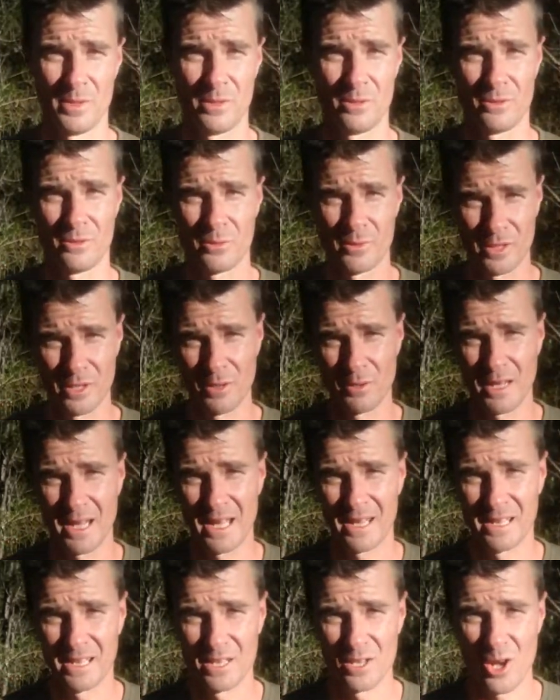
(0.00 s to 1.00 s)
Because when you
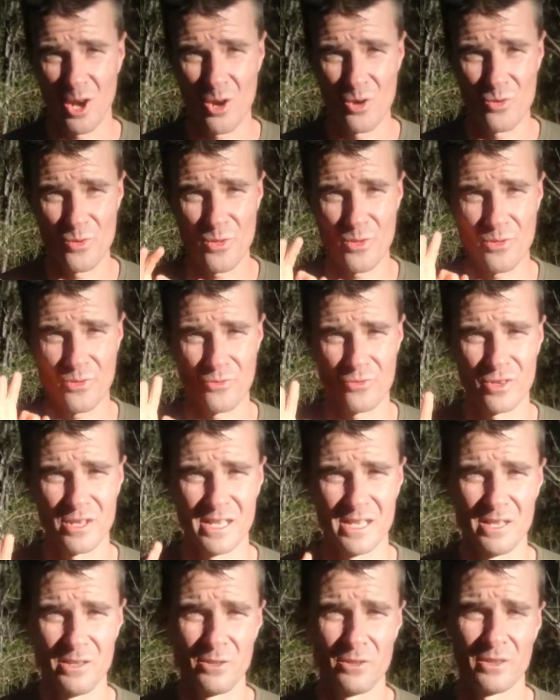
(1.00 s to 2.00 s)
add in O
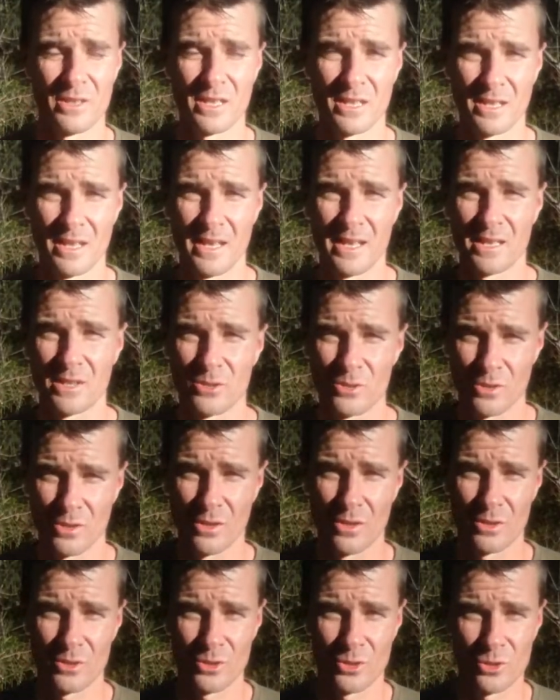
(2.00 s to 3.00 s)
three, you get an extra
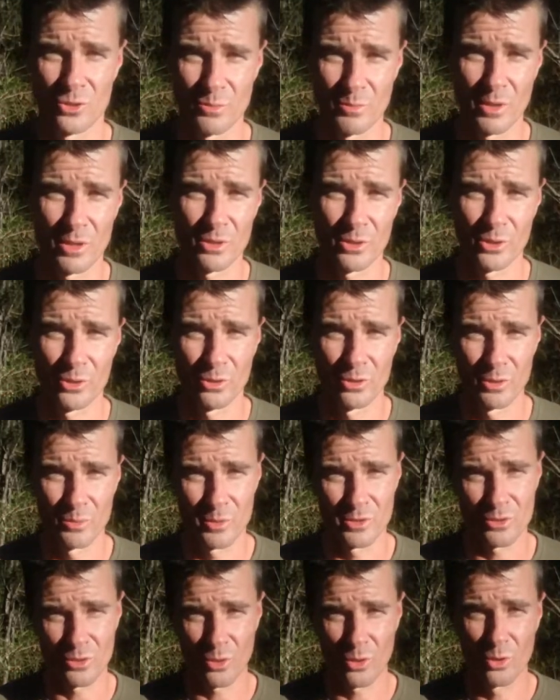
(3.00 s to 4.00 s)
oxygen molecule
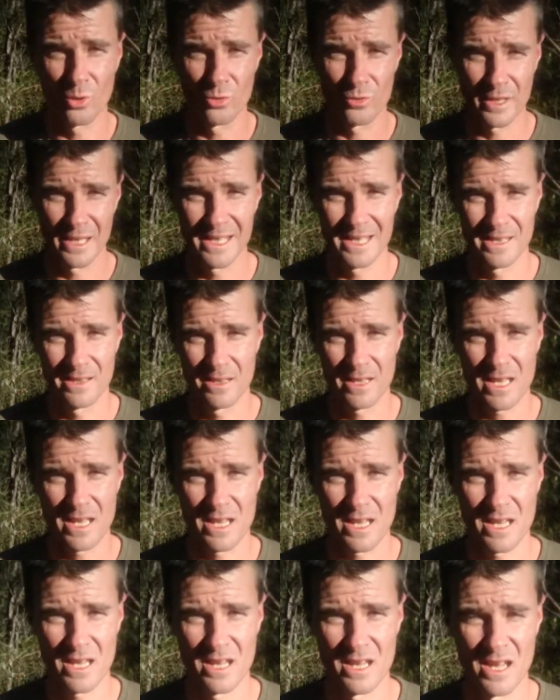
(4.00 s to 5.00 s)
and what's already
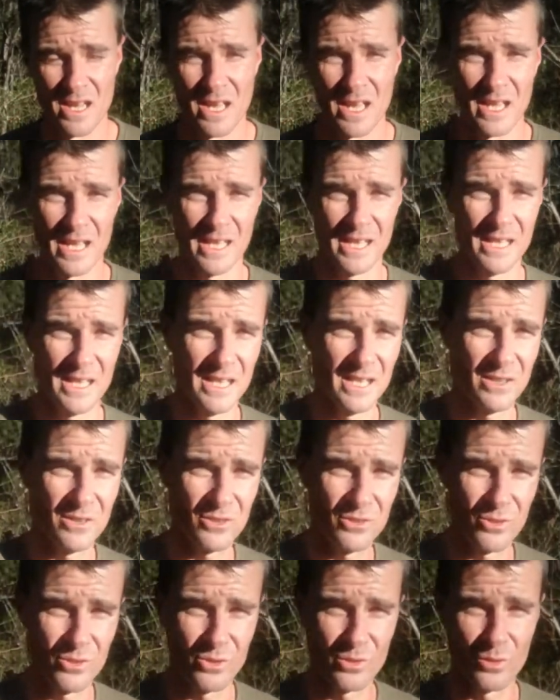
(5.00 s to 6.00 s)
there
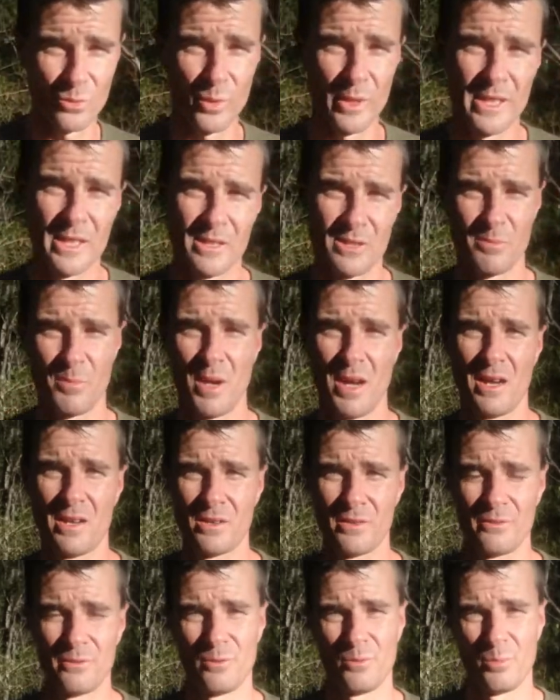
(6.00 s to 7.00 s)
into the weakest
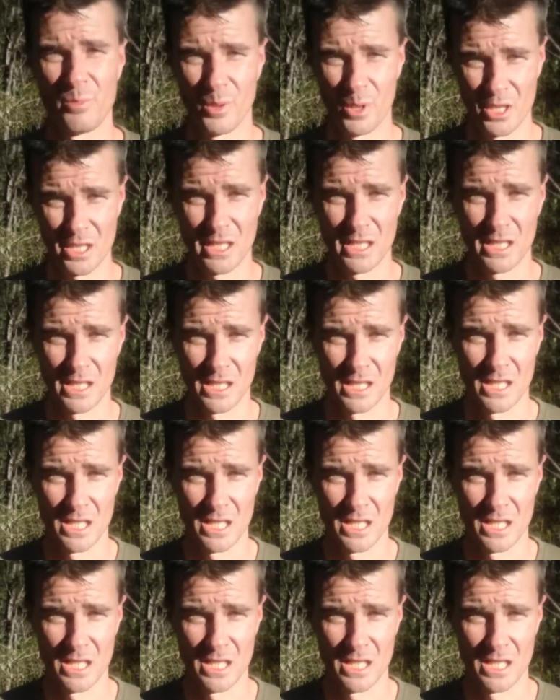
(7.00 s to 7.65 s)
part of your body.